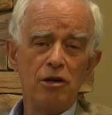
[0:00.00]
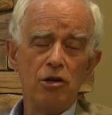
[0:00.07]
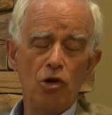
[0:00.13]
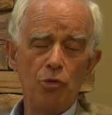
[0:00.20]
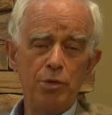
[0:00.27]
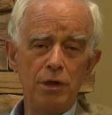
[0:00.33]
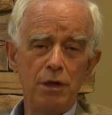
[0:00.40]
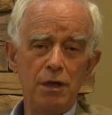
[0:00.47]

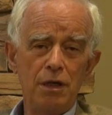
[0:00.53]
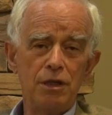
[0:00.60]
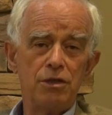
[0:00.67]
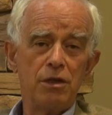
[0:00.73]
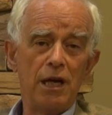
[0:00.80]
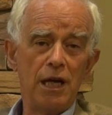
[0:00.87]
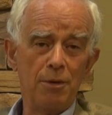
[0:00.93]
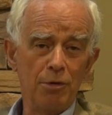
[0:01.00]
nobody
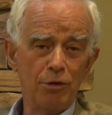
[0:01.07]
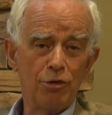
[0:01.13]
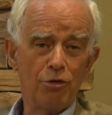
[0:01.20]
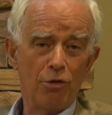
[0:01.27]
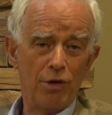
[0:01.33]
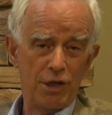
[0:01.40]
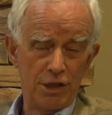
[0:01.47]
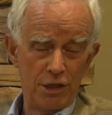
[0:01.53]
is able
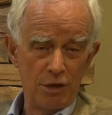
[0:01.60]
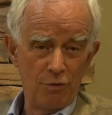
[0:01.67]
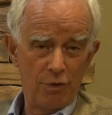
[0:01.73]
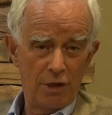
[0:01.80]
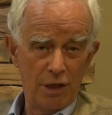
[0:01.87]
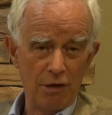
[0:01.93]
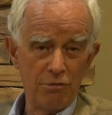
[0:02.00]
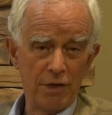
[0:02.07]
to listen
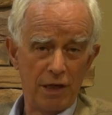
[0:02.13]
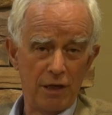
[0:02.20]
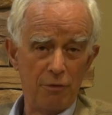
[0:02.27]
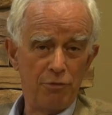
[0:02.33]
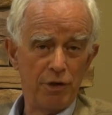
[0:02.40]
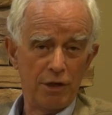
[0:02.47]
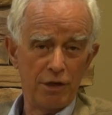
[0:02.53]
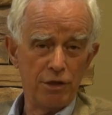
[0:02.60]
without any
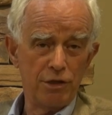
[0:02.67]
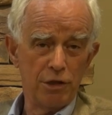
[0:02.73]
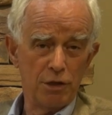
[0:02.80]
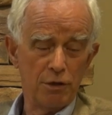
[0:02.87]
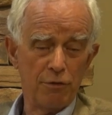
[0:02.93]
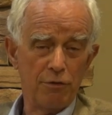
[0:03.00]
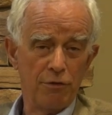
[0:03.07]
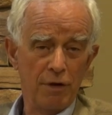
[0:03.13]

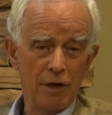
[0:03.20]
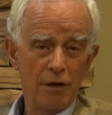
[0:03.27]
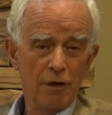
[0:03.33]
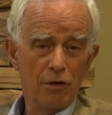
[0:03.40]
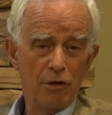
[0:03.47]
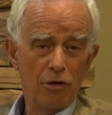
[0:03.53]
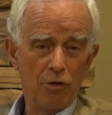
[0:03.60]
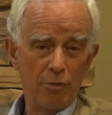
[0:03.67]
prejudices of
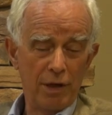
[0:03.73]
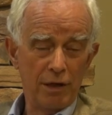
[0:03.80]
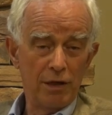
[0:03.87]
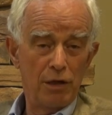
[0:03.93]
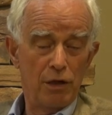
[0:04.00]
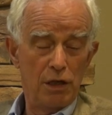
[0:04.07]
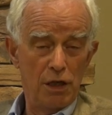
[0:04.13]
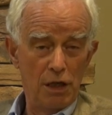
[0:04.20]

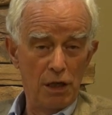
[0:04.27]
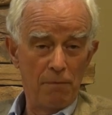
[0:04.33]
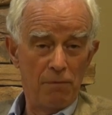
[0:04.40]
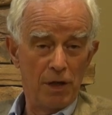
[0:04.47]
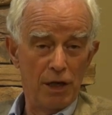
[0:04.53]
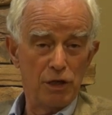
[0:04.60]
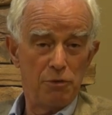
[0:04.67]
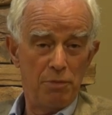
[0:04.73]
commenting.
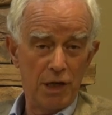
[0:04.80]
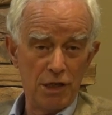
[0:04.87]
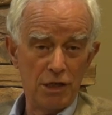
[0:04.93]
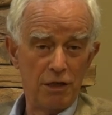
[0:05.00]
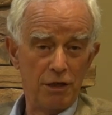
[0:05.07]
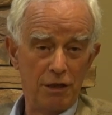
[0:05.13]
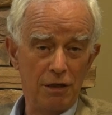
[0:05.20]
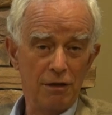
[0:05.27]

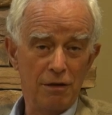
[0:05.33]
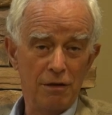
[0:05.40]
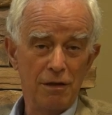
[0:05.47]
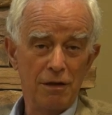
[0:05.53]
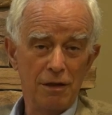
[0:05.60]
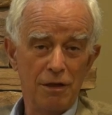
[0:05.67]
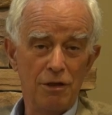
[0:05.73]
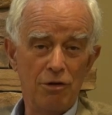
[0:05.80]
Especially
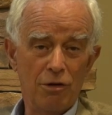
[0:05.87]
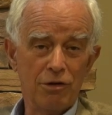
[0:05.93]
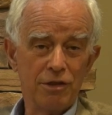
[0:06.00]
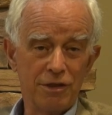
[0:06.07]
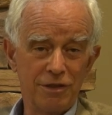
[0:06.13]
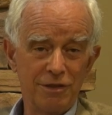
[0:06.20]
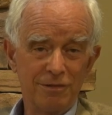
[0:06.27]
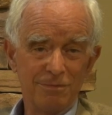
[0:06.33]

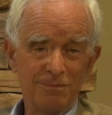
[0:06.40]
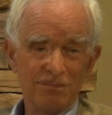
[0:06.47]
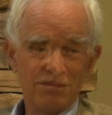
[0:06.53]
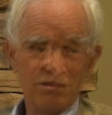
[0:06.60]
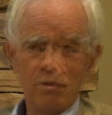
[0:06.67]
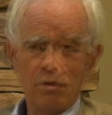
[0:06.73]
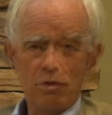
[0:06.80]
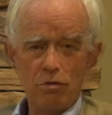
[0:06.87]
doctors.
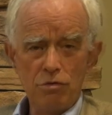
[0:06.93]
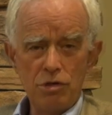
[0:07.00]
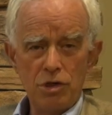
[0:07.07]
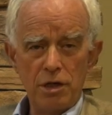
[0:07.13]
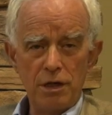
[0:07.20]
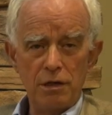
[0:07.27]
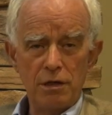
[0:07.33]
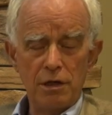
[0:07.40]

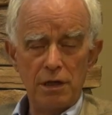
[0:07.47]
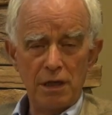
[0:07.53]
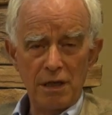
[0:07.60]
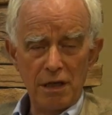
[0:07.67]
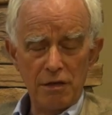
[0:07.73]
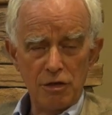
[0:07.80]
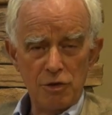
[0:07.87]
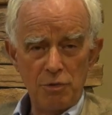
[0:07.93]
Usually the
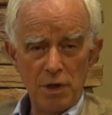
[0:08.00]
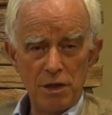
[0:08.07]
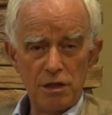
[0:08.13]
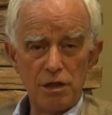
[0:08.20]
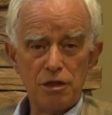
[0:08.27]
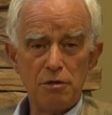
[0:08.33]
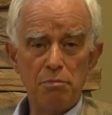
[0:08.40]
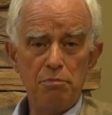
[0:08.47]
near-death
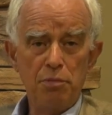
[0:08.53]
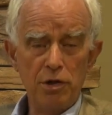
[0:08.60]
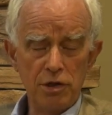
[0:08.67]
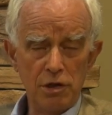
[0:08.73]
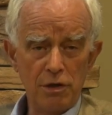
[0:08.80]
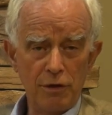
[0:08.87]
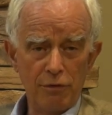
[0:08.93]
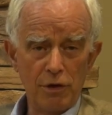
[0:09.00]
experience is a
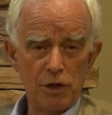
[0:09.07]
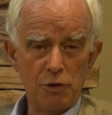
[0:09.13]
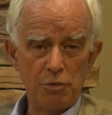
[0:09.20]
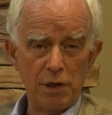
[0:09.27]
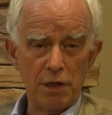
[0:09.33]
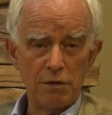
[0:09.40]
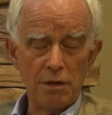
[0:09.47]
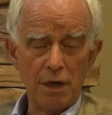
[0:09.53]
positive
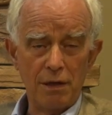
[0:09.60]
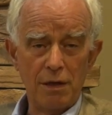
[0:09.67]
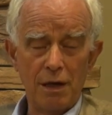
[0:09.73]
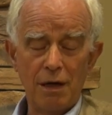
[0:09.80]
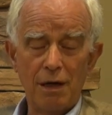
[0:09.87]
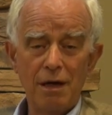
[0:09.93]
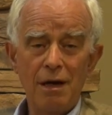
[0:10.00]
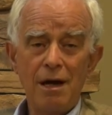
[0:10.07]
experience and
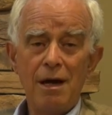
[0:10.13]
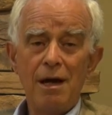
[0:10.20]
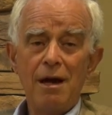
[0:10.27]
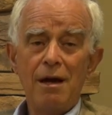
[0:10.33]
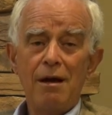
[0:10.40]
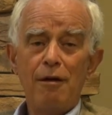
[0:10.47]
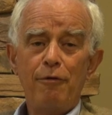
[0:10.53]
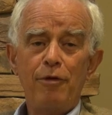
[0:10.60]
they are
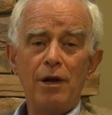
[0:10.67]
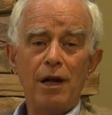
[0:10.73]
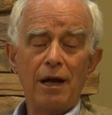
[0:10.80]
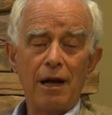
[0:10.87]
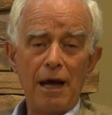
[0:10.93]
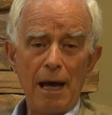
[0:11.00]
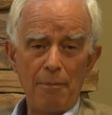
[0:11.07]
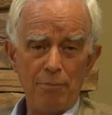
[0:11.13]

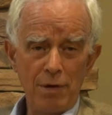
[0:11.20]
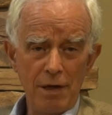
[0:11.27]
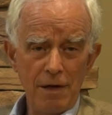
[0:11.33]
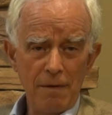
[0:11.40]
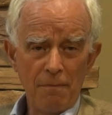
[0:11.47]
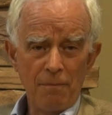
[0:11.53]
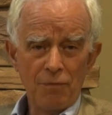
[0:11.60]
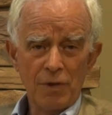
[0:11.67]
feeling
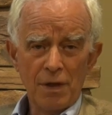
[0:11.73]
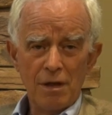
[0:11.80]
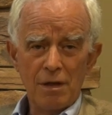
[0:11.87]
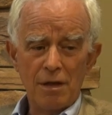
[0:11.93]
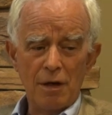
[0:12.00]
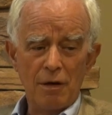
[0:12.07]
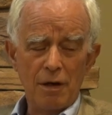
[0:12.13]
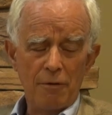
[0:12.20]
happy,
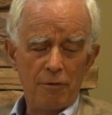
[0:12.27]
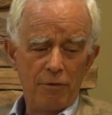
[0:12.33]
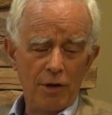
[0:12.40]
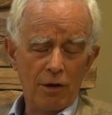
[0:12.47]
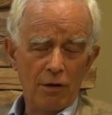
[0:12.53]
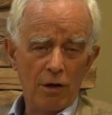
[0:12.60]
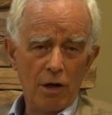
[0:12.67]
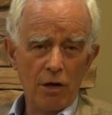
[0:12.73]
they
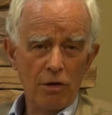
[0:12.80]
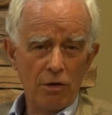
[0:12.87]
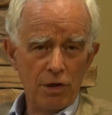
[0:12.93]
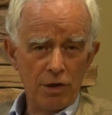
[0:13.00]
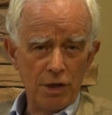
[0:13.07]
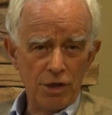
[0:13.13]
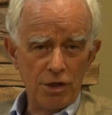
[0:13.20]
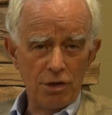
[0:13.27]
feel
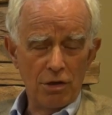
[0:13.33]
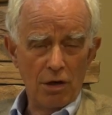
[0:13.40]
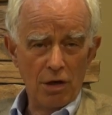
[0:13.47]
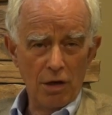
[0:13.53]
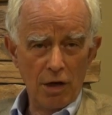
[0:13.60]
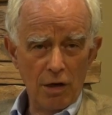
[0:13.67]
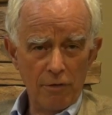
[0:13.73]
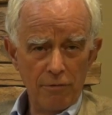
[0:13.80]
unconditional
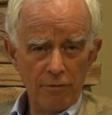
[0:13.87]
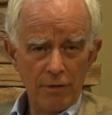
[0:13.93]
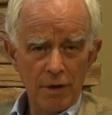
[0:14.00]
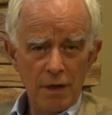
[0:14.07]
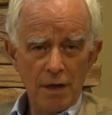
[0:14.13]
love,